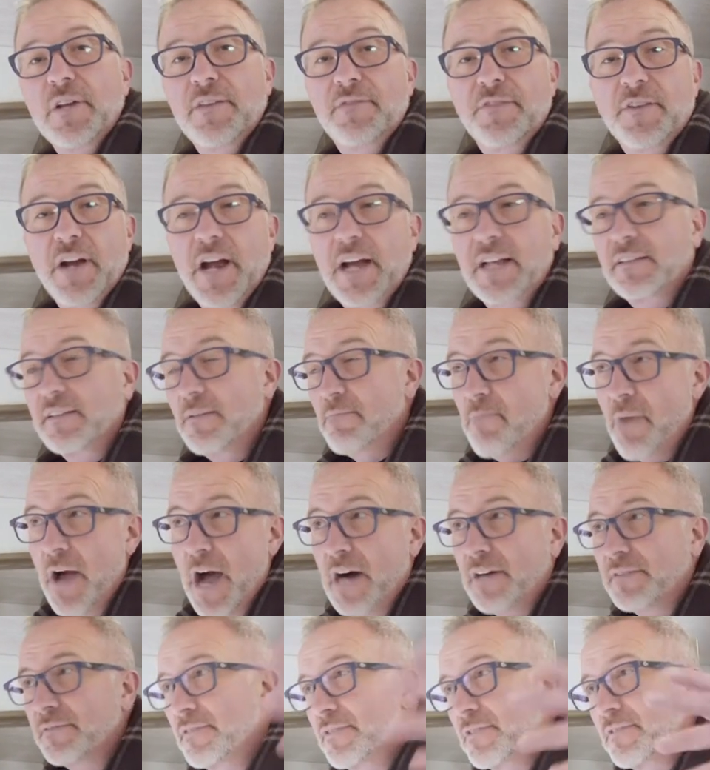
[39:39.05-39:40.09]
if you're at the
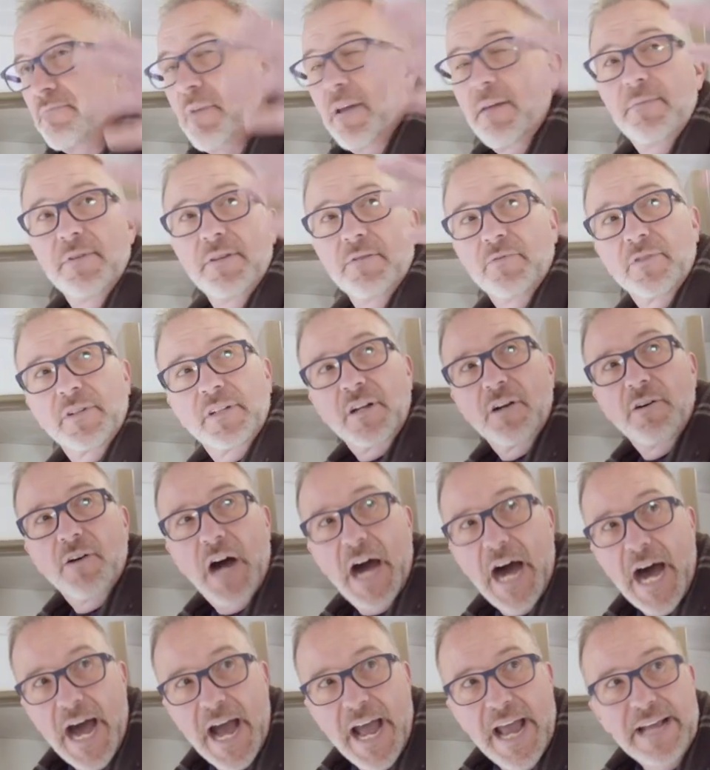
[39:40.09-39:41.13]
mountains, maybe you want to go
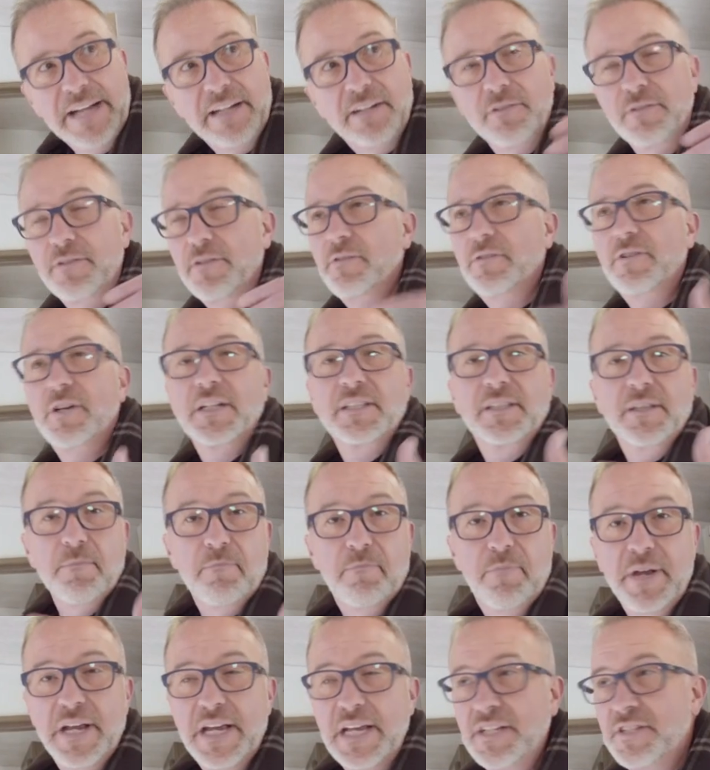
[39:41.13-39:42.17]
hike or you're at the
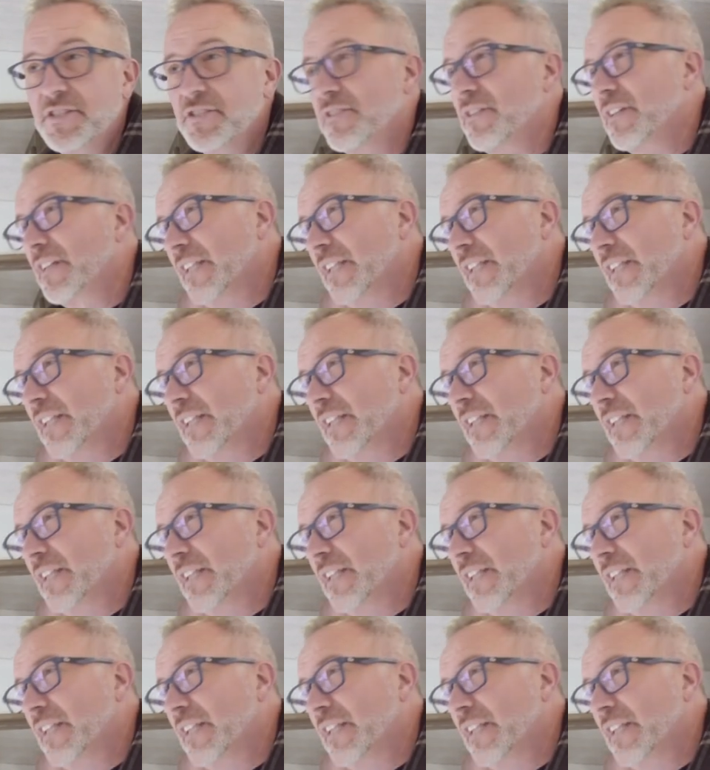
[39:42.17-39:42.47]
beach,